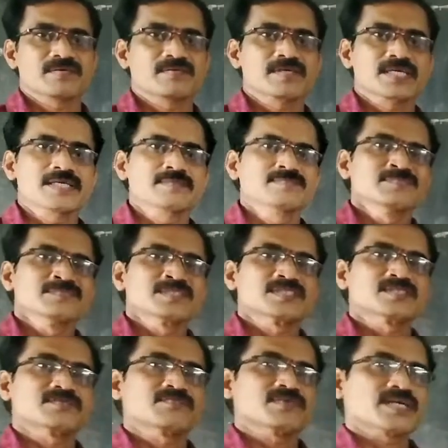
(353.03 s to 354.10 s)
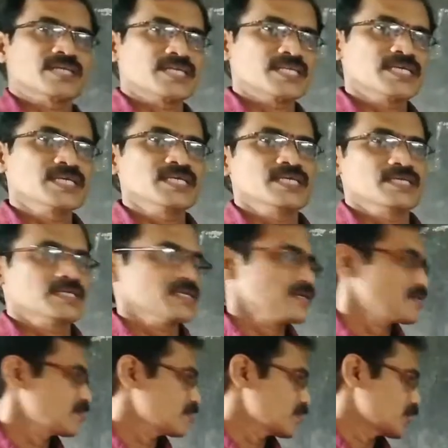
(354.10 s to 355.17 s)
Okay, so for any
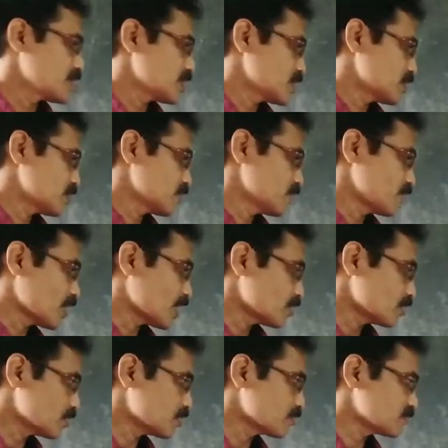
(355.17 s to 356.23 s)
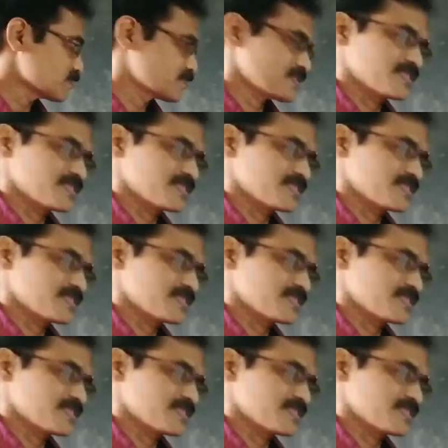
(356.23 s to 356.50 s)
value of